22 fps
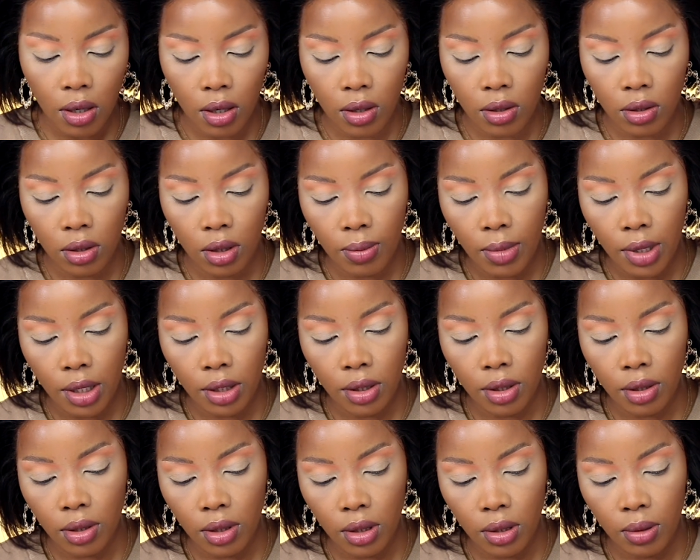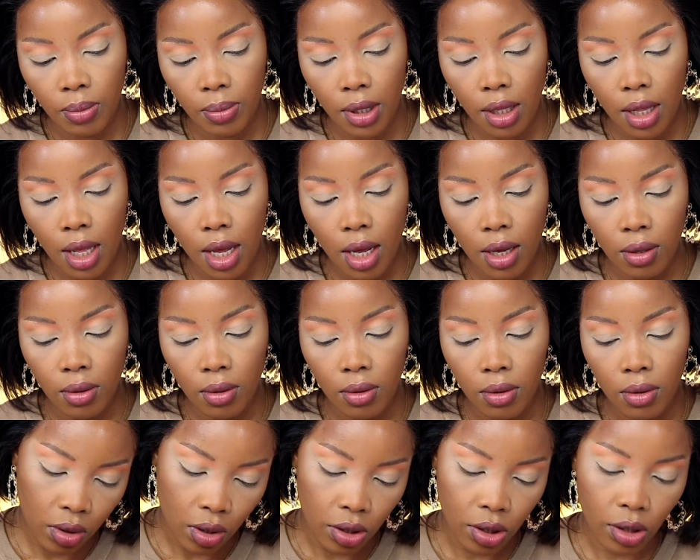This might just spill out.
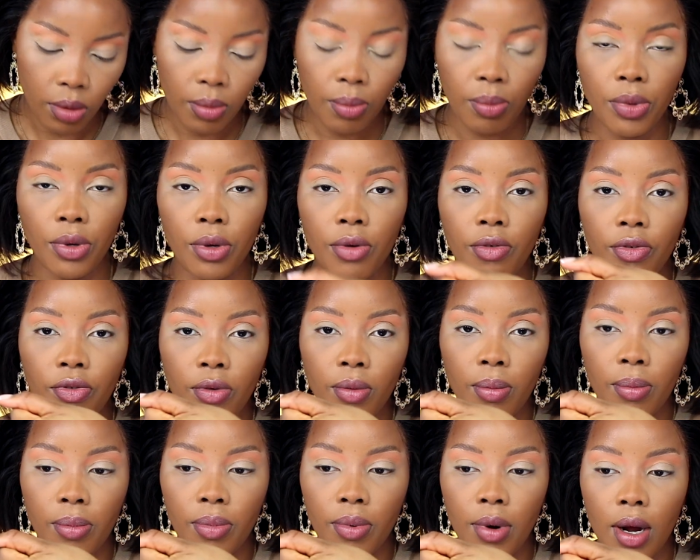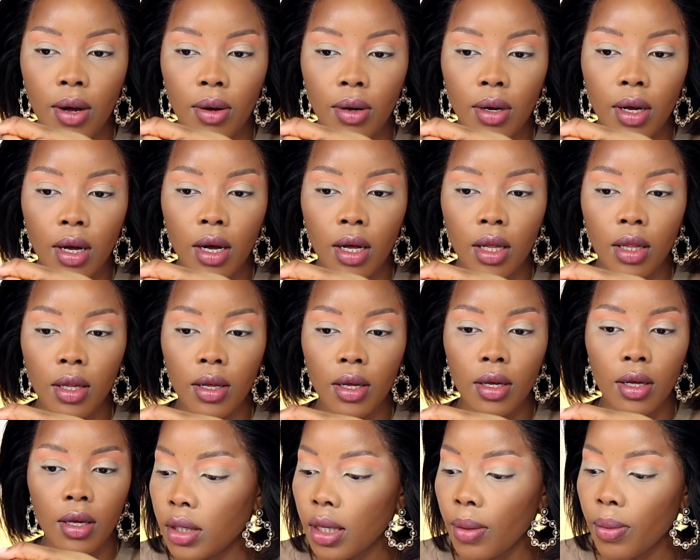Such a beautiful brown color.
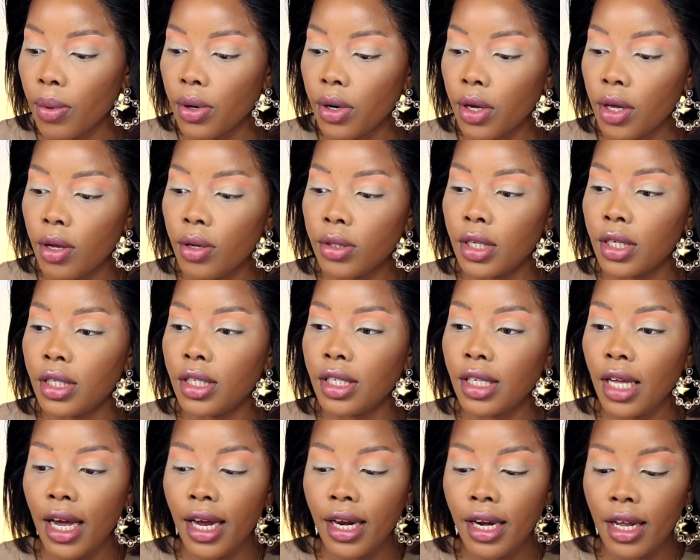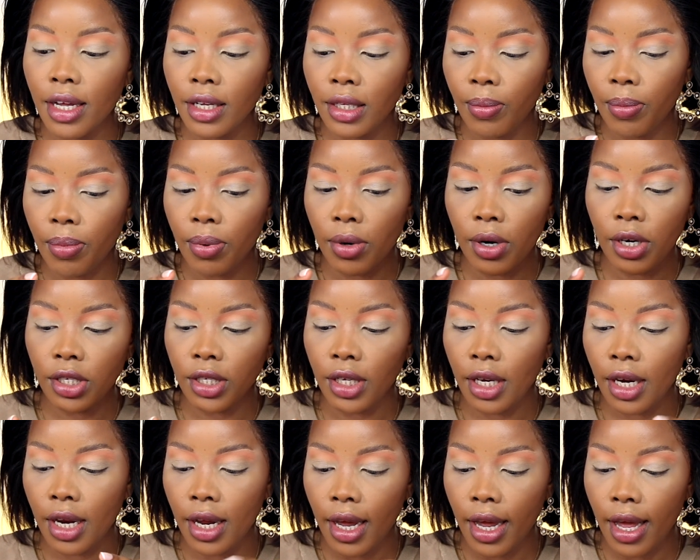So I'm going to use the tiniest brush
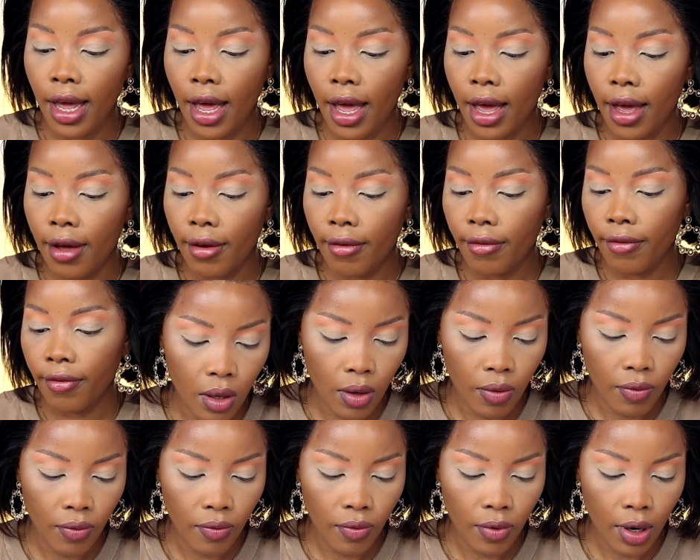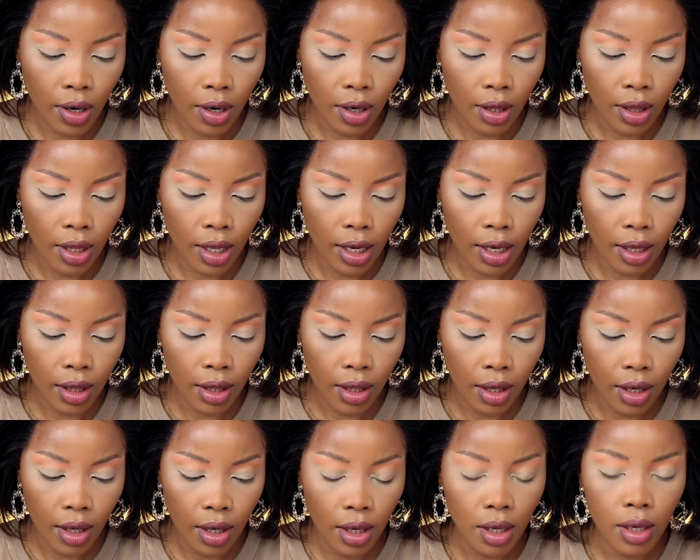that I have, very
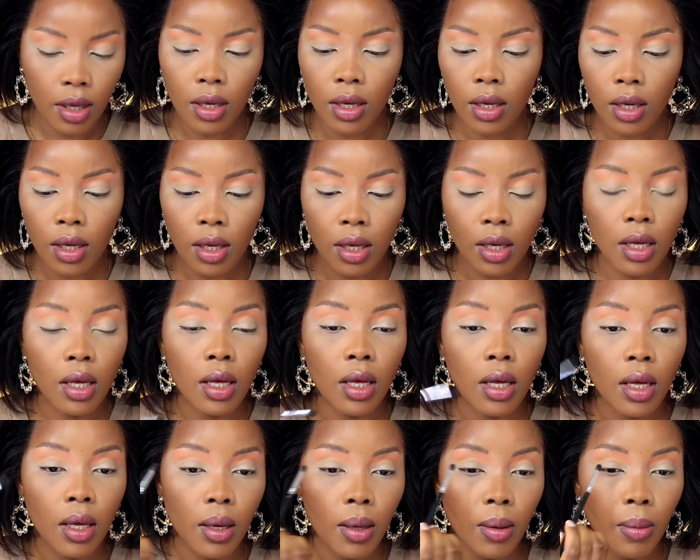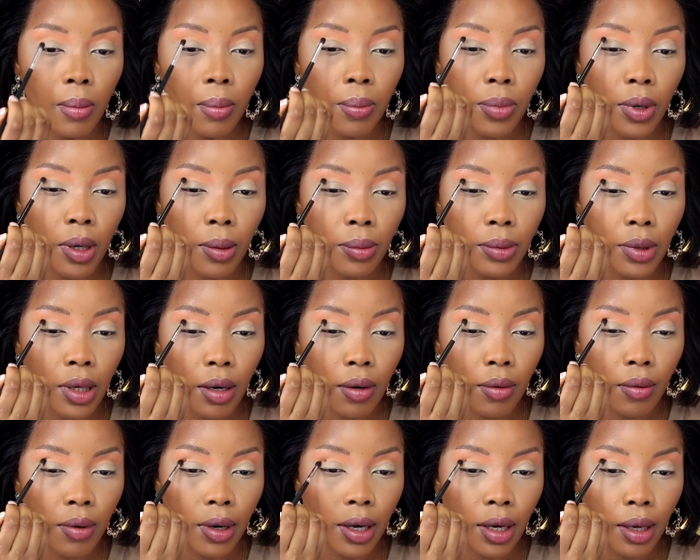lightly, pop that
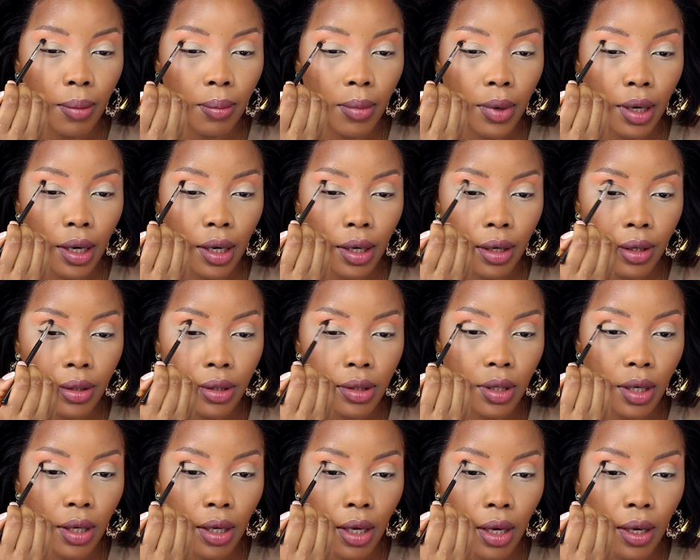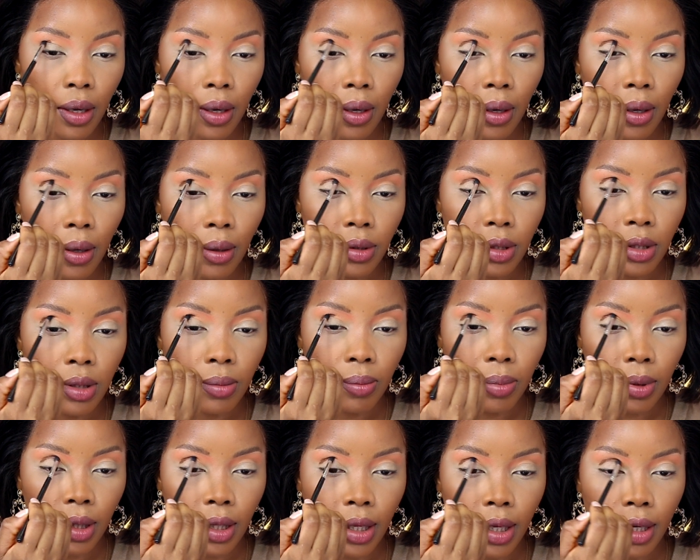right in my inner socket and just
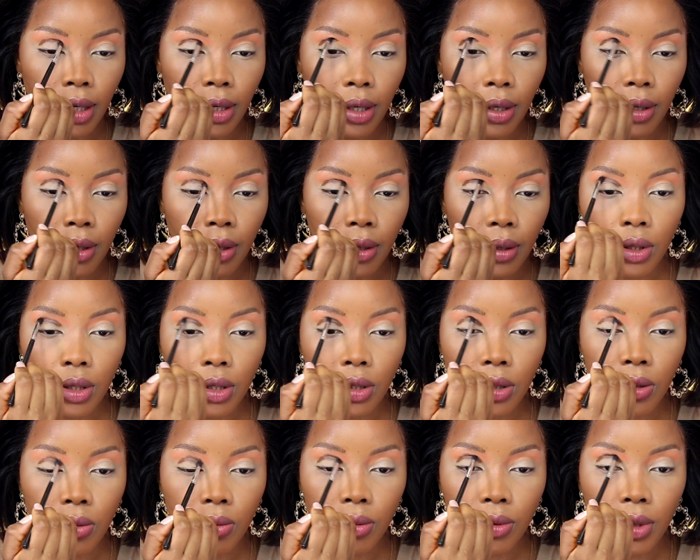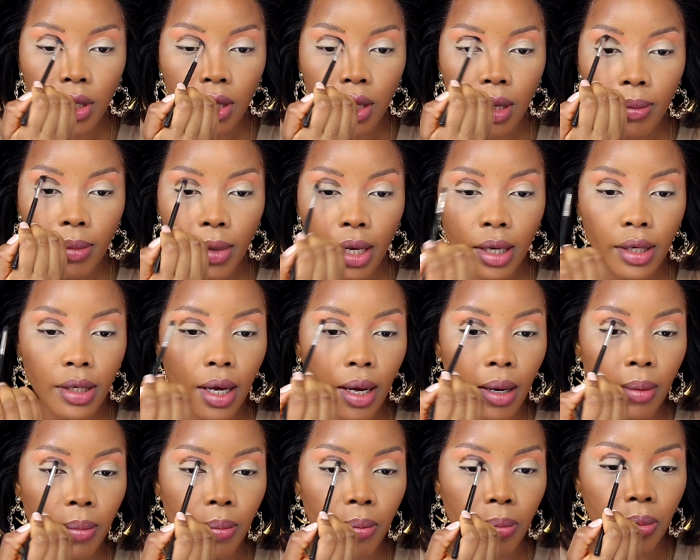blend it. This will really make
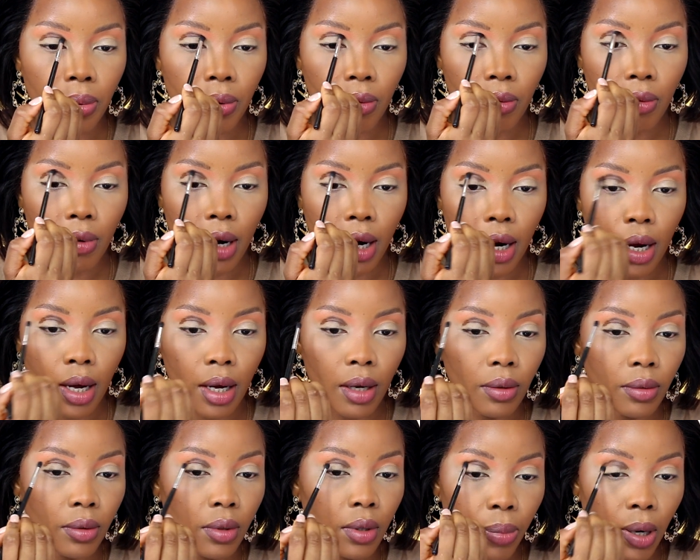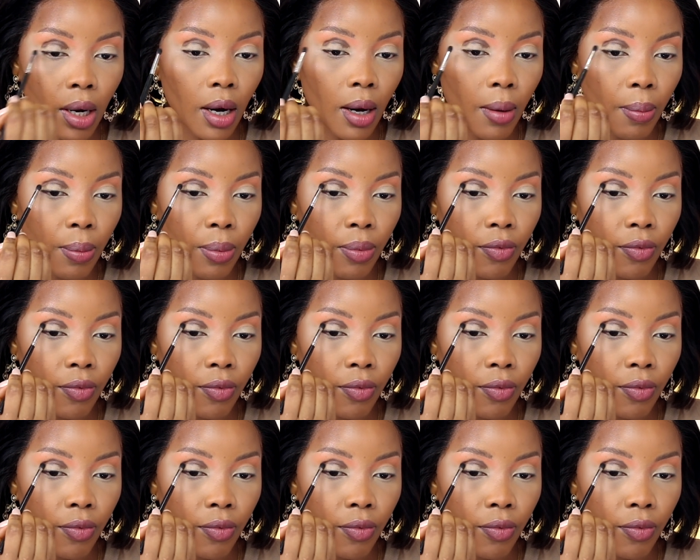that brown pop